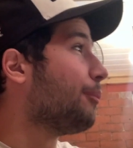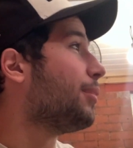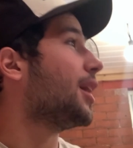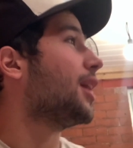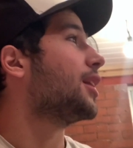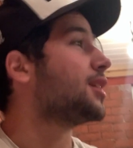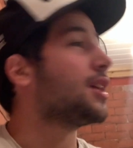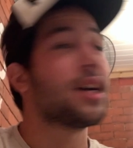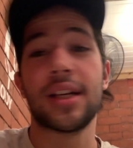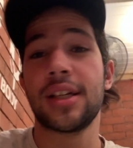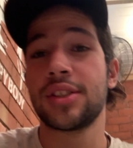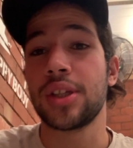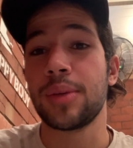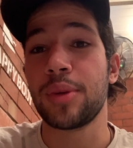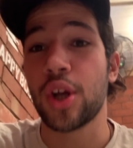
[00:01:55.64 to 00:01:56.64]
But yeah, so
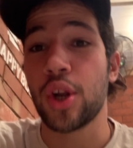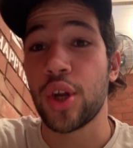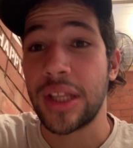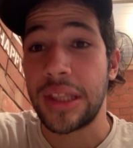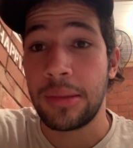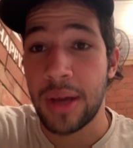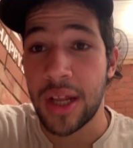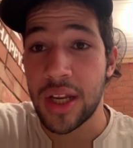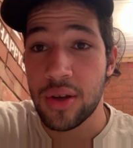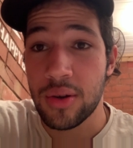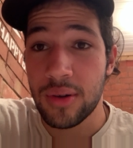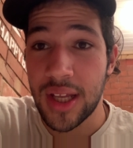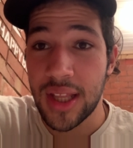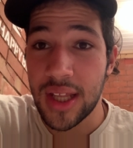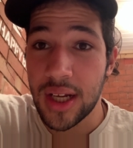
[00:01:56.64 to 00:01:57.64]
I'm gonna go look at the menu
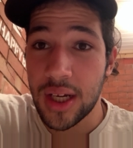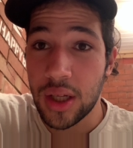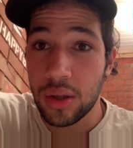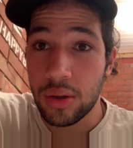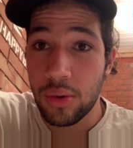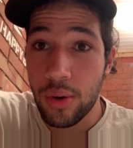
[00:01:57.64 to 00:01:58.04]
and then I'll